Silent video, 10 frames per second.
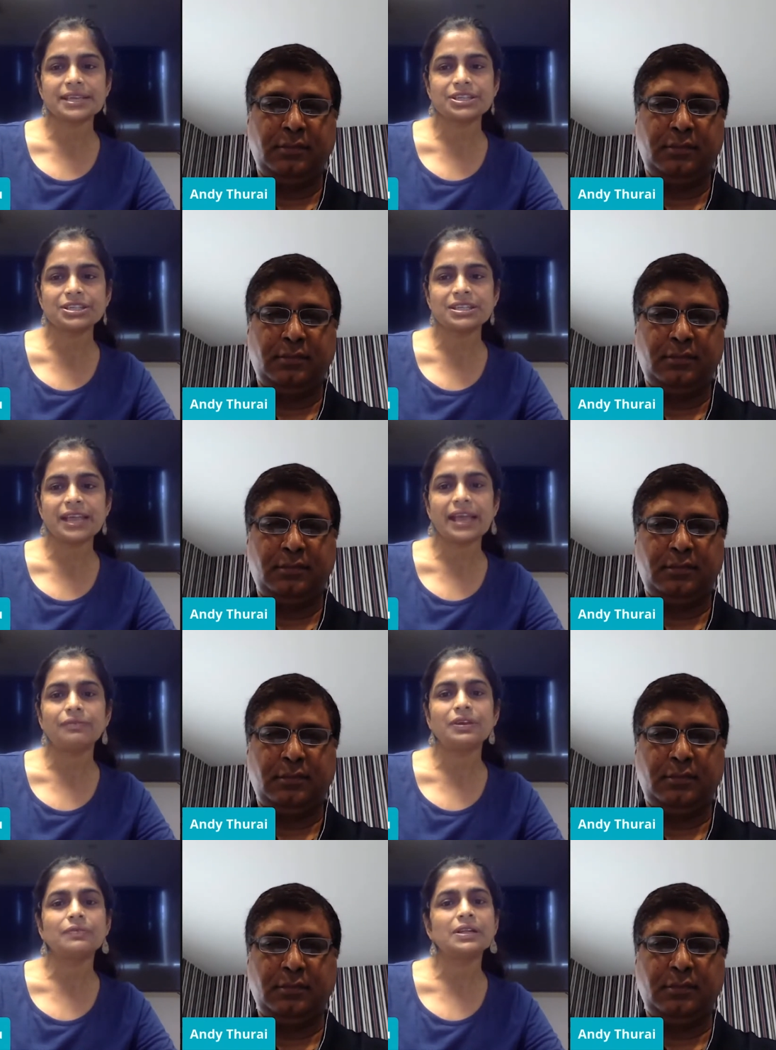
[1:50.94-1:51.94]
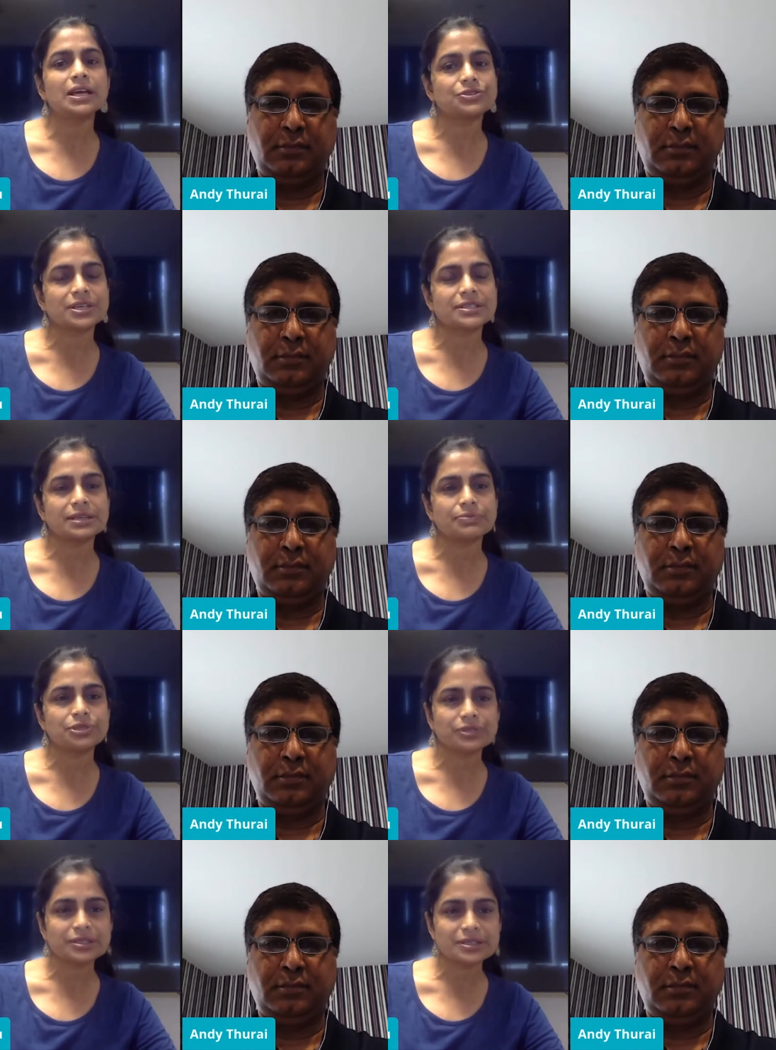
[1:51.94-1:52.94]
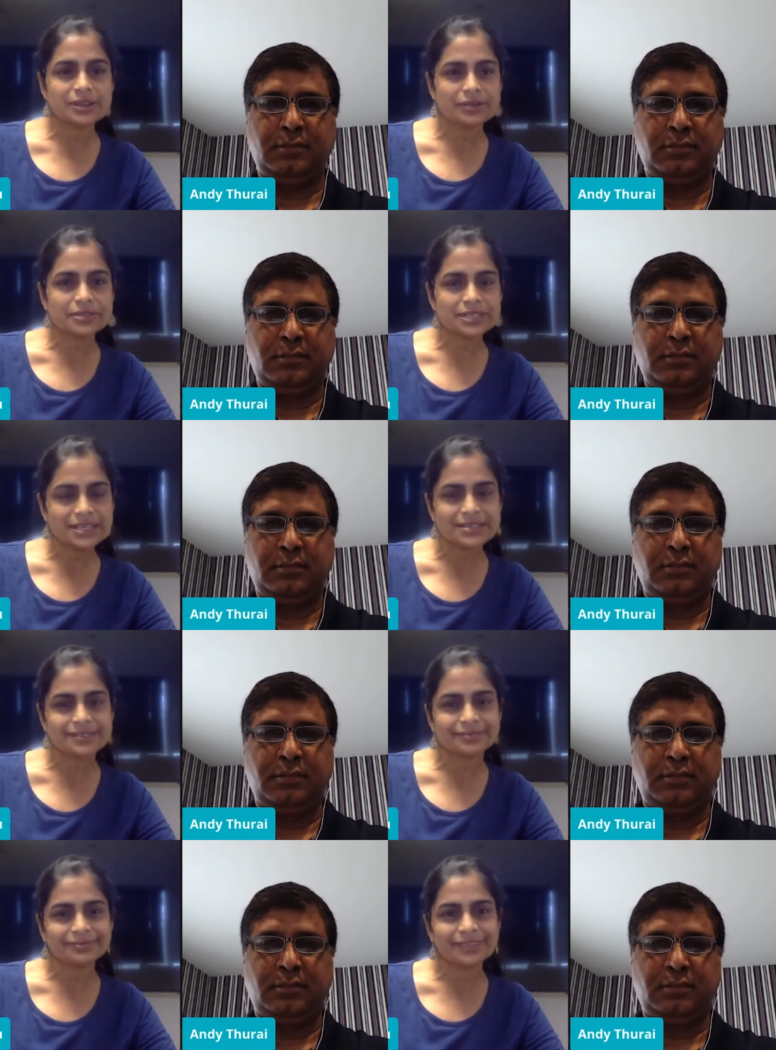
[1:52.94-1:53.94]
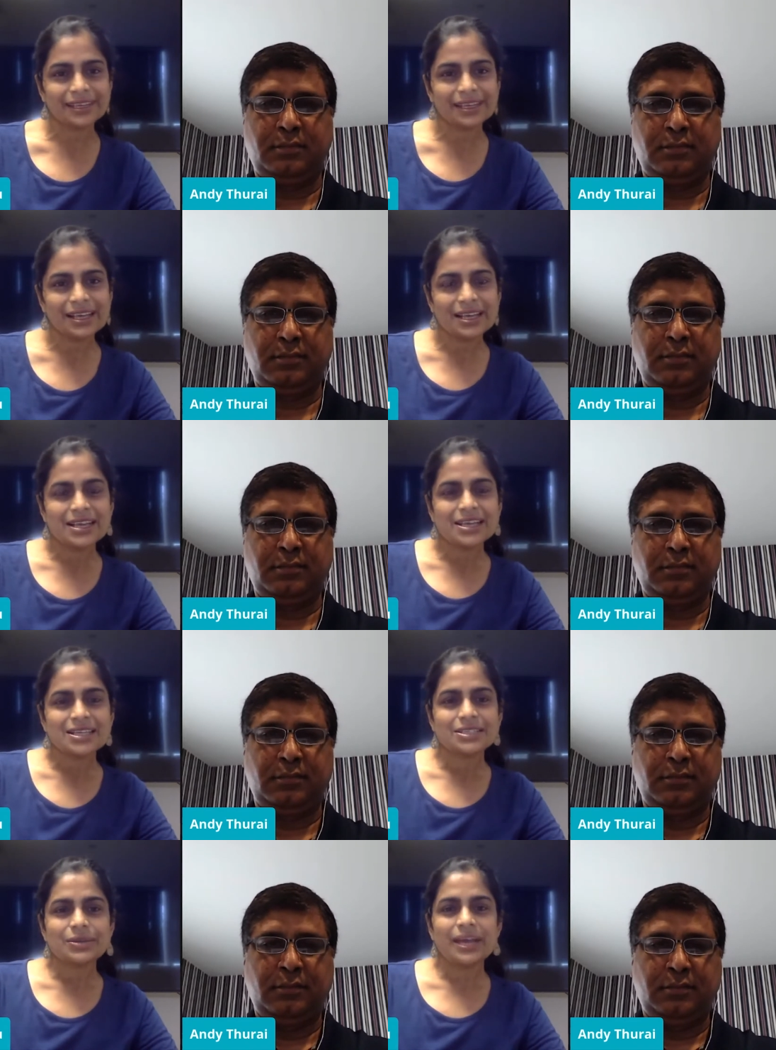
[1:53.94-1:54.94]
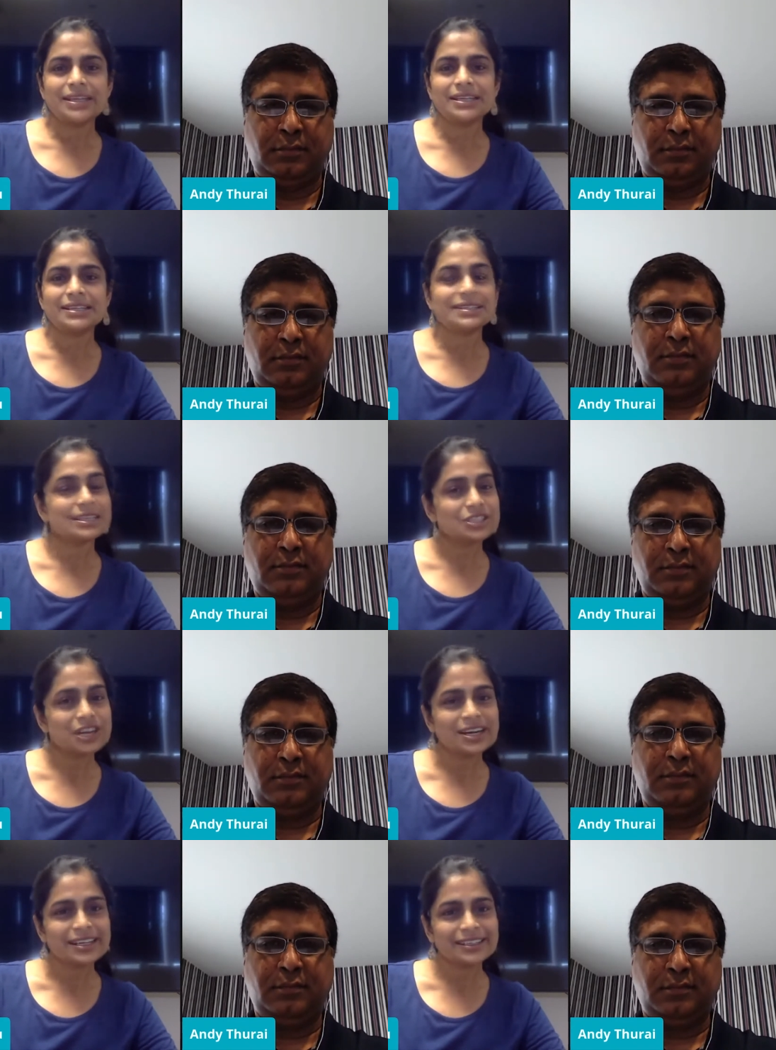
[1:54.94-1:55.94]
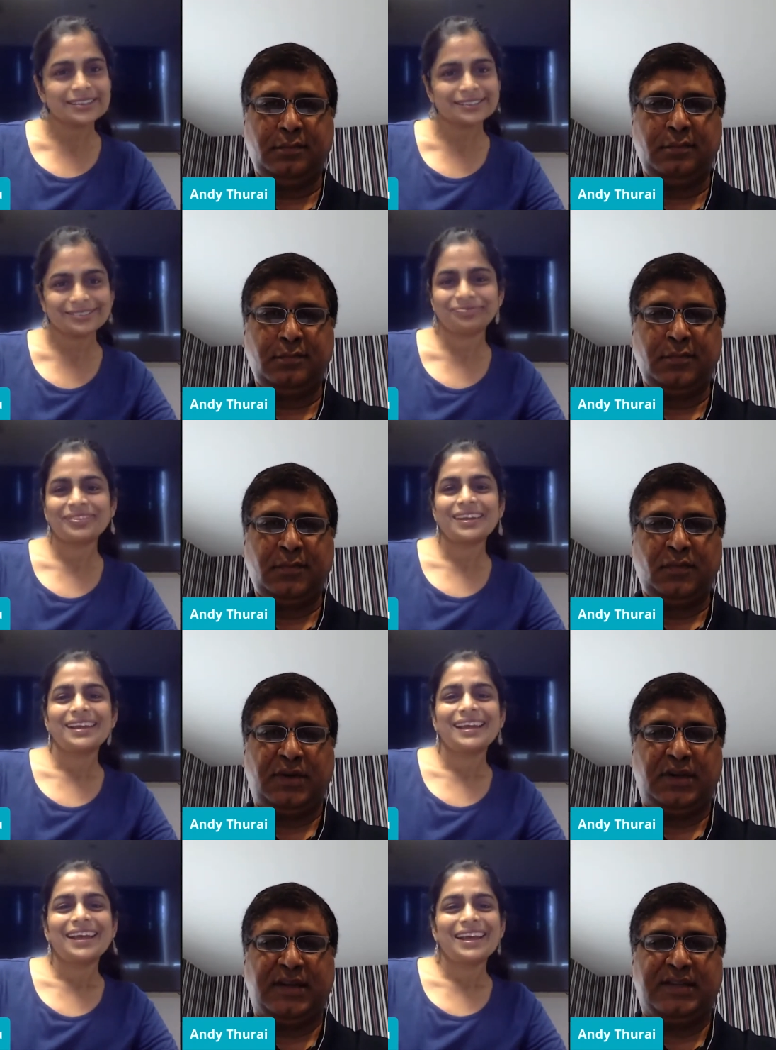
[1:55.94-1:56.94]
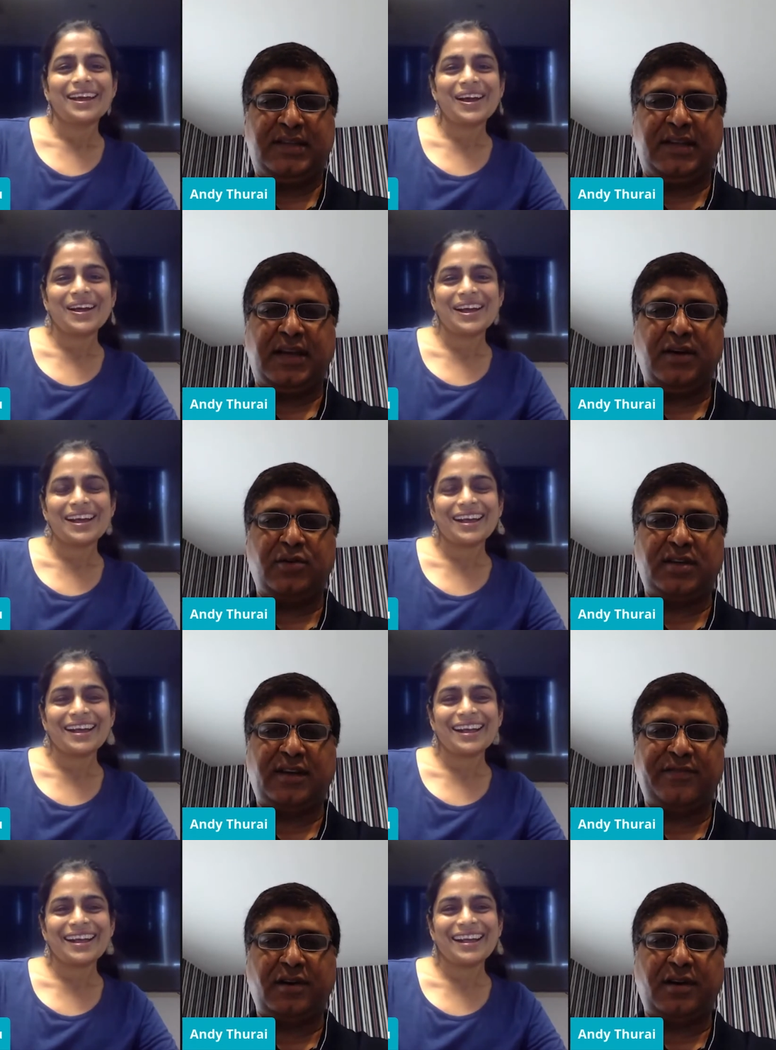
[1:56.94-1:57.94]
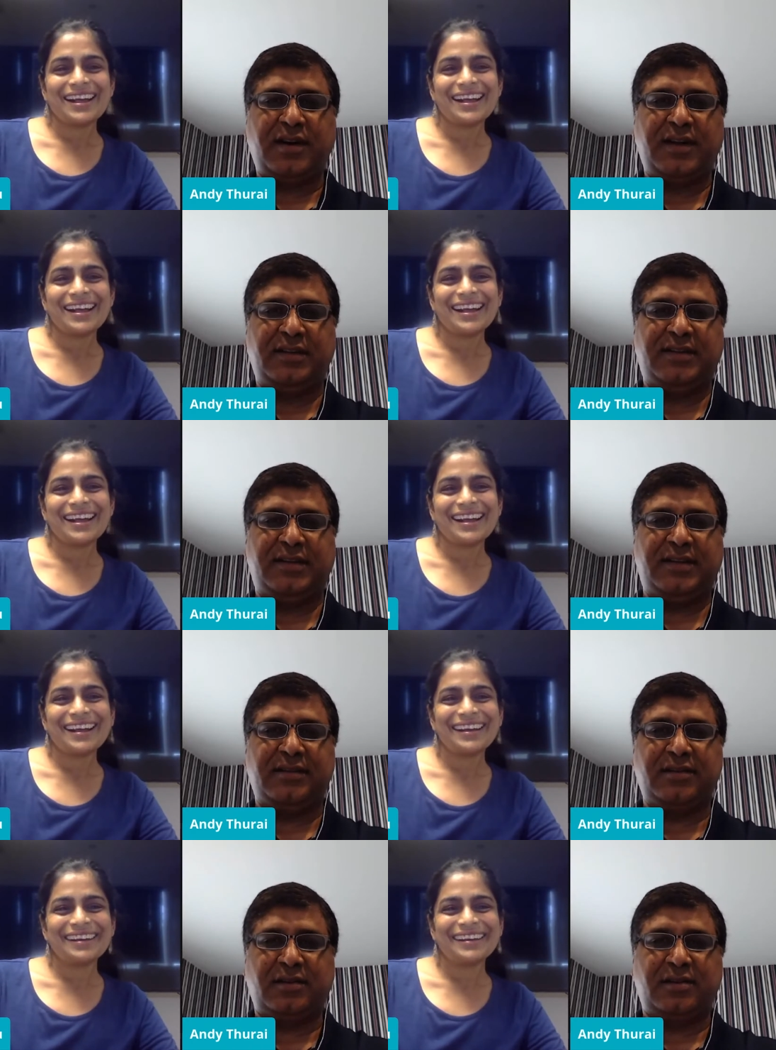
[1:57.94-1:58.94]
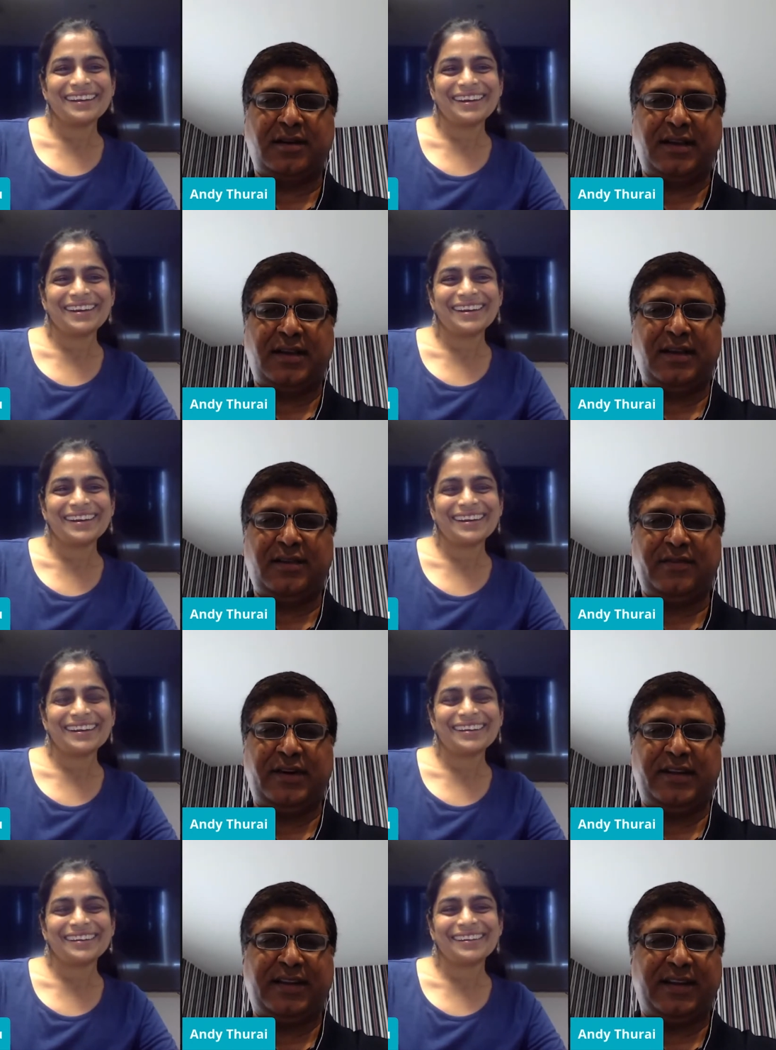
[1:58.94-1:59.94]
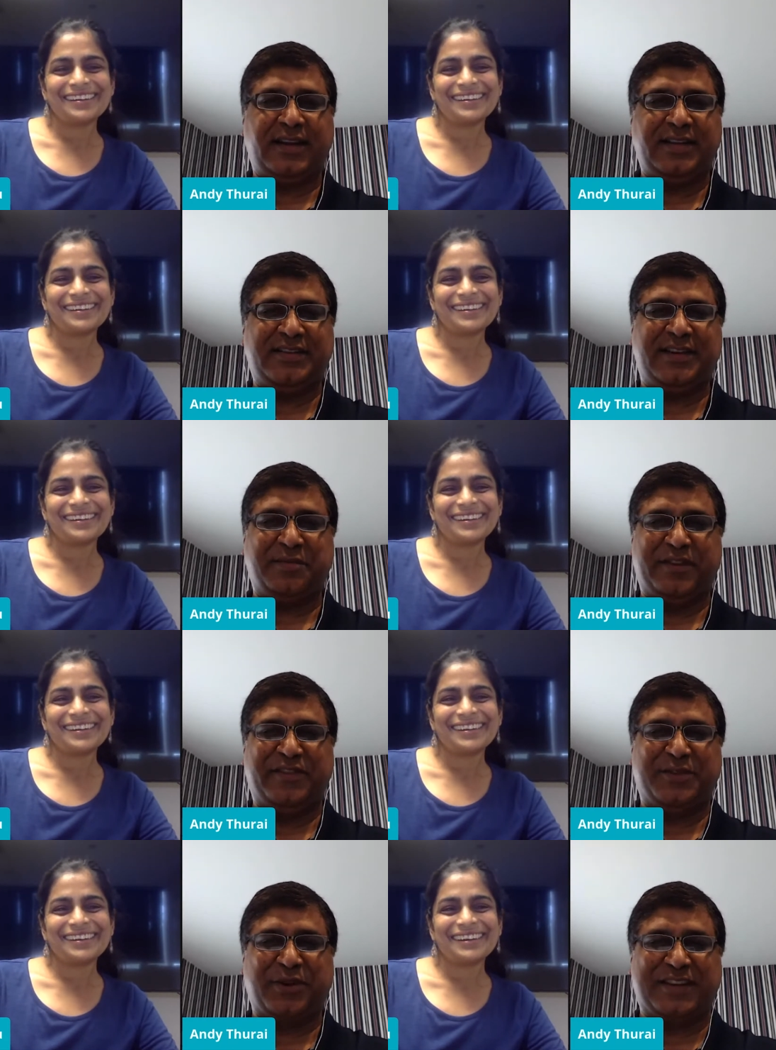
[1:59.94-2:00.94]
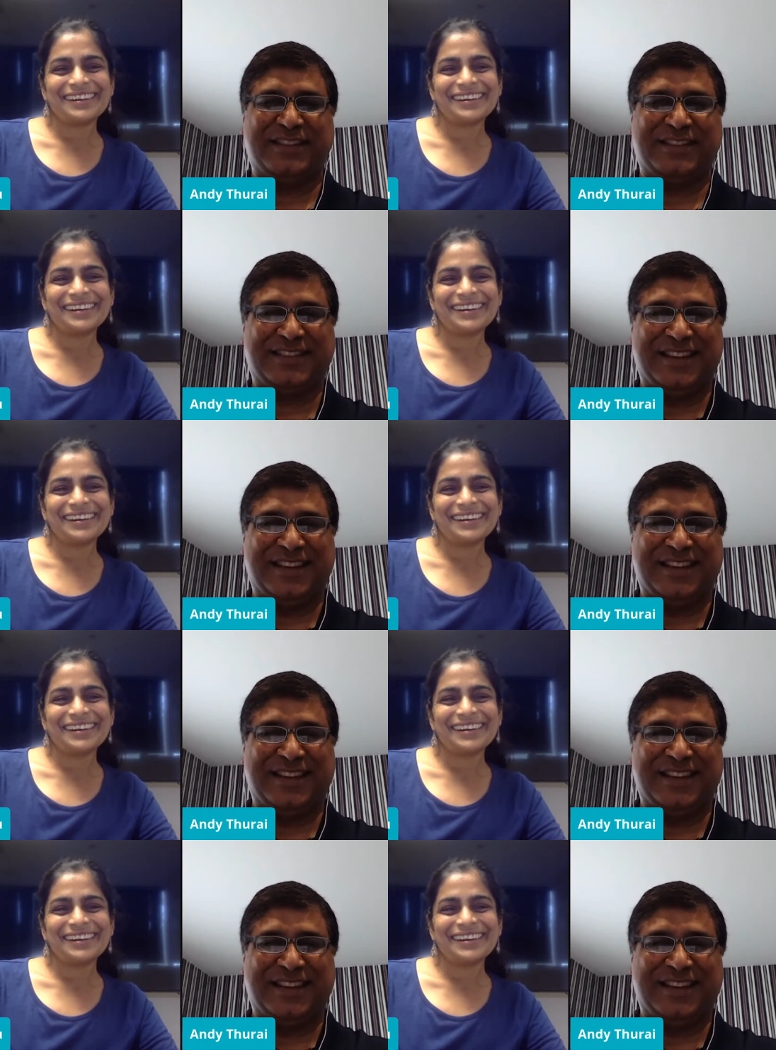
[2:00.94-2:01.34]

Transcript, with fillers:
Speaker 1: section, and we will address them during this conversation. So Andy, let's get started.
Speaker 2: Well, let's see how tough your audience is, or are they really taking it easy on me with questions?